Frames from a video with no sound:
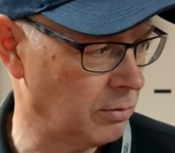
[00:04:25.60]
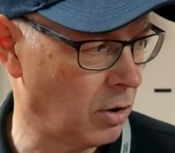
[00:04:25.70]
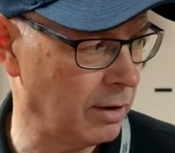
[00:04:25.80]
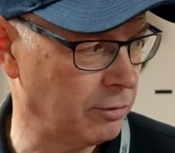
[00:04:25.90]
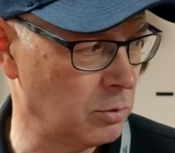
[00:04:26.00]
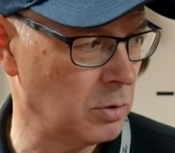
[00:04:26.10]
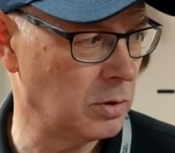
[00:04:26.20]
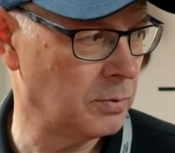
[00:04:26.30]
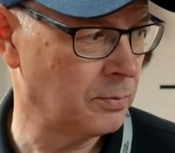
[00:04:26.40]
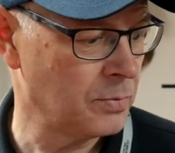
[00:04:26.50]
rifle,
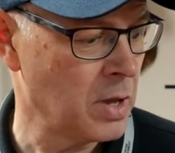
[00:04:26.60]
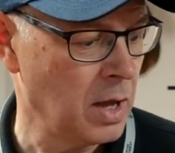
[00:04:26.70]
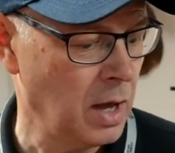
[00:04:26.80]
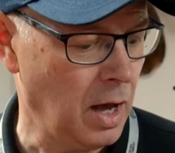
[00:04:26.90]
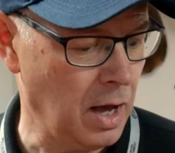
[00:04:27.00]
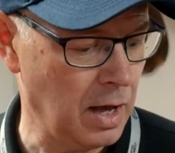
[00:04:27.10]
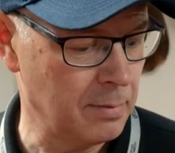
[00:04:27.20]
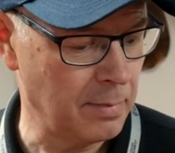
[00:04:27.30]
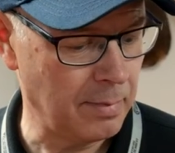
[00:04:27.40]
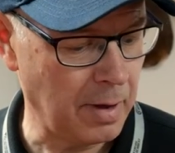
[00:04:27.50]

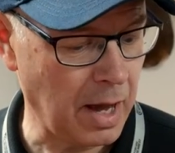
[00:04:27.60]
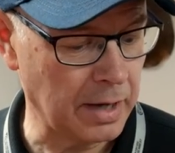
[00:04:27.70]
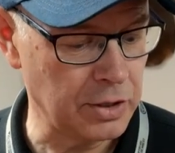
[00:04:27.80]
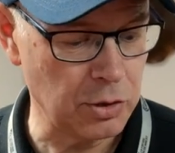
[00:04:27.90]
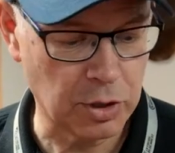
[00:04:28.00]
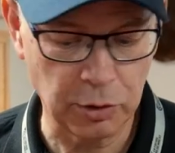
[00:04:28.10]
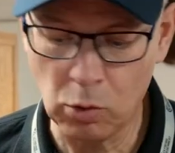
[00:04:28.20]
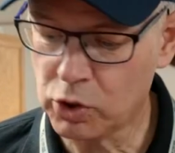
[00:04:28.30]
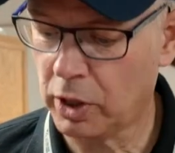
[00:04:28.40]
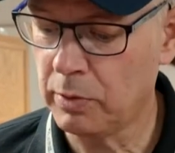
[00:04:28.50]
and you can
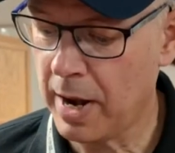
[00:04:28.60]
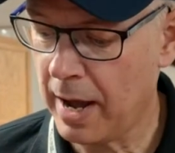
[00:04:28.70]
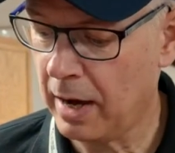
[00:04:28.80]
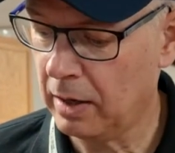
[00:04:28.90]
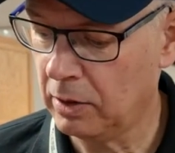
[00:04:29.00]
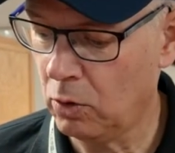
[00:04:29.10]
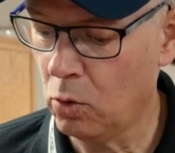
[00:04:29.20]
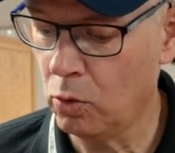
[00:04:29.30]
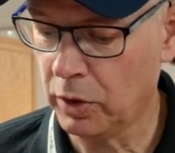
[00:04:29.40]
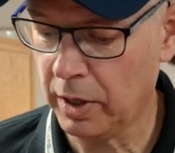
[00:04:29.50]
also now
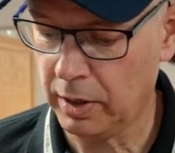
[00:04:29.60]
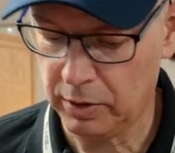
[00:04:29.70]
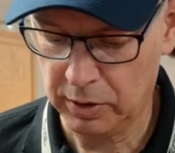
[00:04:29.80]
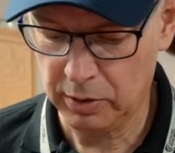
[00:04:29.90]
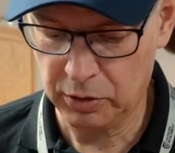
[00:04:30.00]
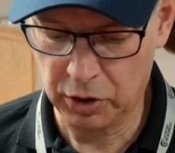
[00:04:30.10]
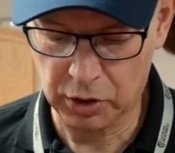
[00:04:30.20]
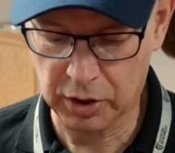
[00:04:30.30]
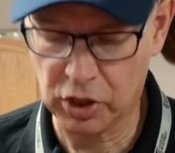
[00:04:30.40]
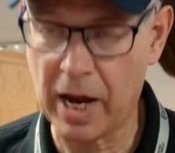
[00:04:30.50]
order
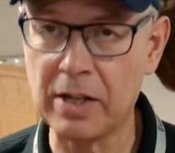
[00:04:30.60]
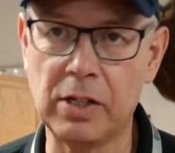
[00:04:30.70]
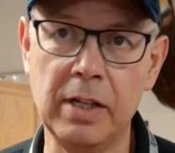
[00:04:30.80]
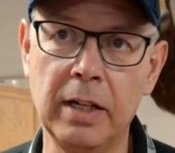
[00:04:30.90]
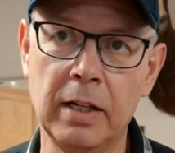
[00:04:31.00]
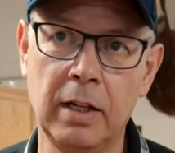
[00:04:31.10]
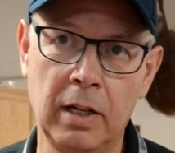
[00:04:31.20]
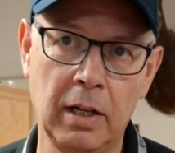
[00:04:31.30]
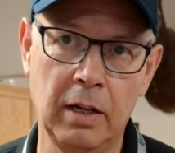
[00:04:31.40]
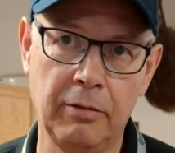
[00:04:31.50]
just the chassis
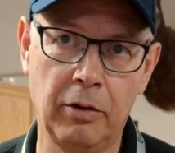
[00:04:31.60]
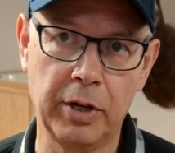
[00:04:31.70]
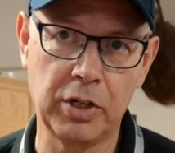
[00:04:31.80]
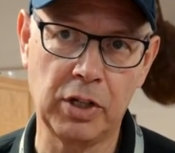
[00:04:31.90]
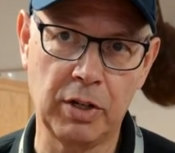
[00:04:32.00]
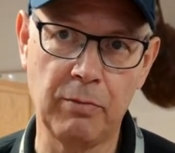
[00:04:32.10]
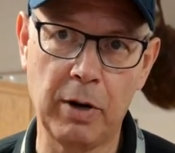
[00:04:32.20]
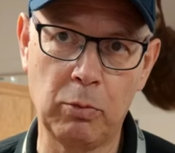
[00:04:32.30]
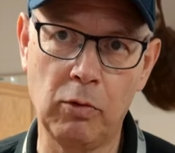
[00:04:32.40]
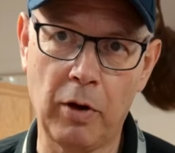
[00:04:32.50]
for existing
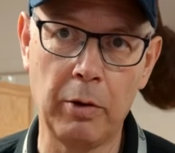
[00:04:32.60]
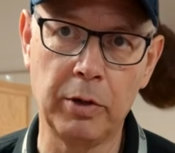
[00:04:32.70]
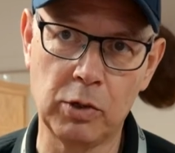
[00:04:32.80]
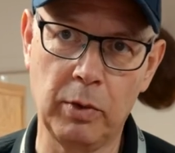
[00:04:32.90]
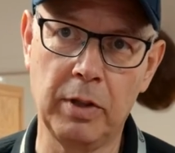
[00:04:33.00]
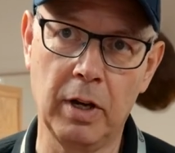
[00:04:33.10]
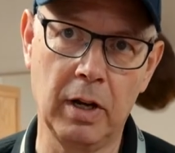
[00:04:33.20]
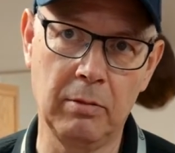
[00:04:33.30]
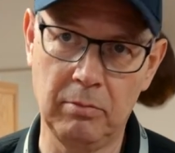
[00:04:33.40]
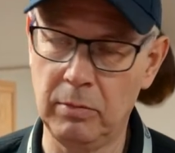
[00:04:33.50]
Red Wolf owners with
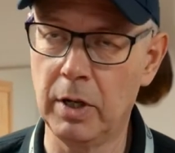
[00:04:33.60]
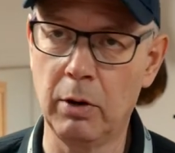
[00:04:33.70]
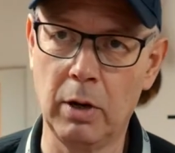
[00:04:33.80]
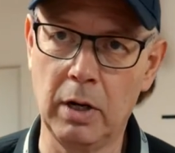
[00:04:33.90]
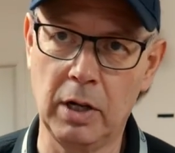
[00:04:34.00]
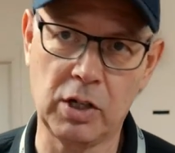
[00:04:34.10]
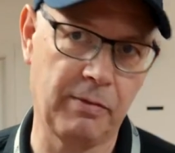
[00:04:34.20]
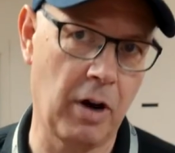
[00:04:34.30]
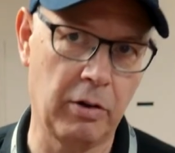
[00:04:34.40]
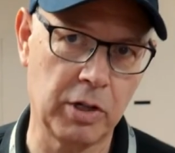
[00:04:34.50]
a
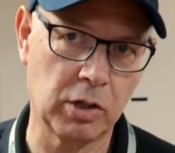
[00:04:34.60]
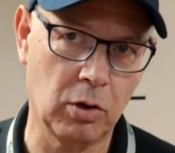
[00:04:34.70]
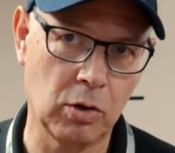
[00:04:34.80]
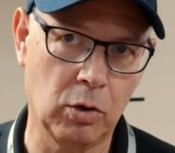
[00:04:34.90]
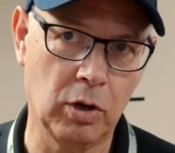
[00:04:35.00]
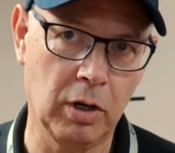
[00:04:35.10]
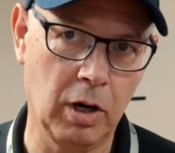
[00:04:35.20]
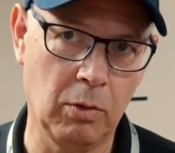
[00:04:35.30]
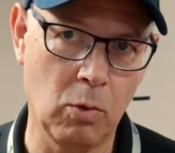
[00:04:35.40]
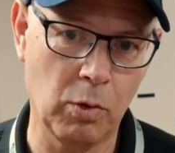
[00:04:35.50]
Safari stock or
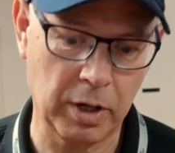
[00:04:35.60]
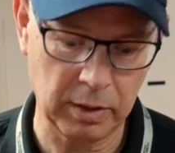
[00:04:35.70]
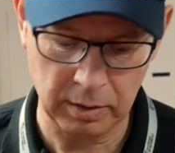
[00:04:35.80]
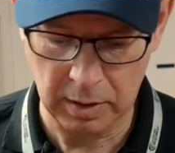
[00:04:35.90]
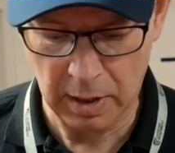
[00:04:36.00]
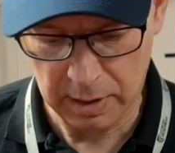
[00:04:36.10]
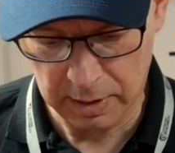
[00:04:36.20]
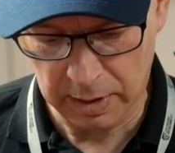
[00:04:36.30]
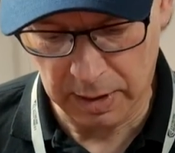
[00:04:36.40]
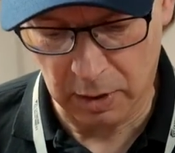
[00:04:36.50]
a walnut
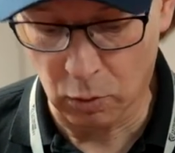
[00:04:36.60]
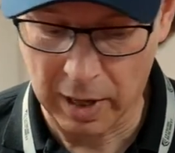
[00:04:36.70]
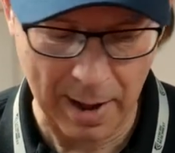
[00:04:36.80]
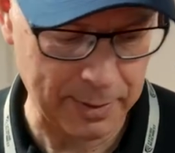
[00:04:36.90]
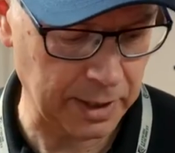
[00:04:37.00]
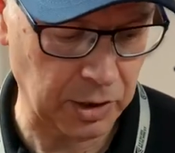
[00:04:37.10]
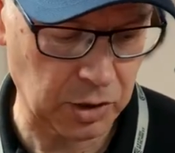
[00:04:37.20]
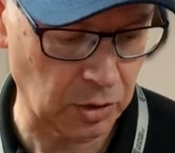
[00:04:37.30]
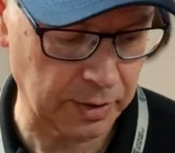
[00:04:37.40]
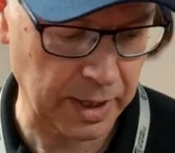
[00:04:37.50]
or a laminated
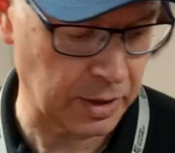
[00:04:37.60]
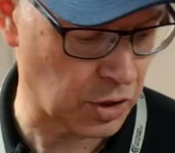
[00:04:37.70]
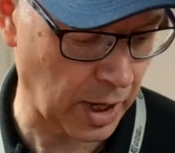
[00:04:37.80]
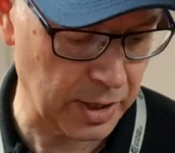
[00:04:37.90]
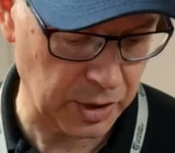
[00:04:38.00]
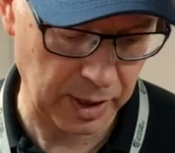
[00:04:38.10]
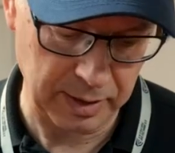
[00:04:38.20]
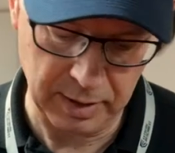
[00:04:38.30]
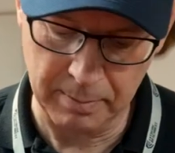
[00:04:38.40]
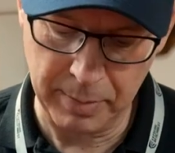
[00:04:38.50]
stock. They can change it
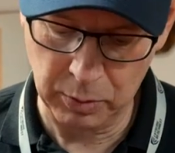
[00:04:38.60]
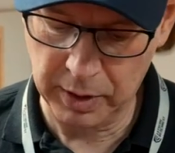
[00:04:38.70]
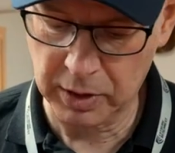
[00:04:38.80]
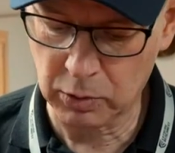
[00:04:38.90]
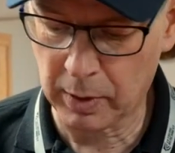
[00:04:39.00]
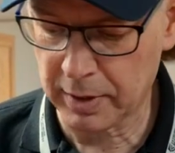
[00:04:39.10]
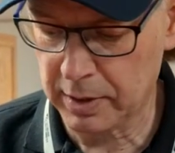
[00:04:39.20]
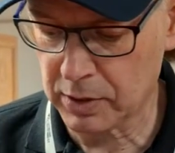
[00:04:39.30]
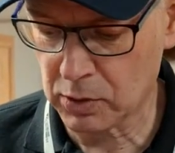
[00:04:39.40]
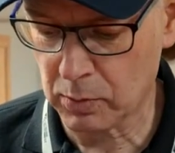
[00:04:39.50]
and build it into one of
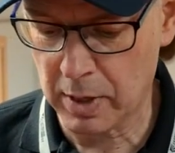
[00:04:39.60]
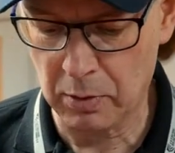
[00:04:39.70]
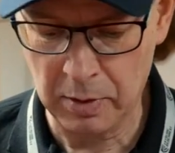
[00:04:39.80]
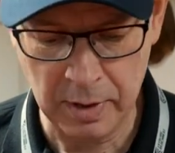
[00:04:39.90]
these as well.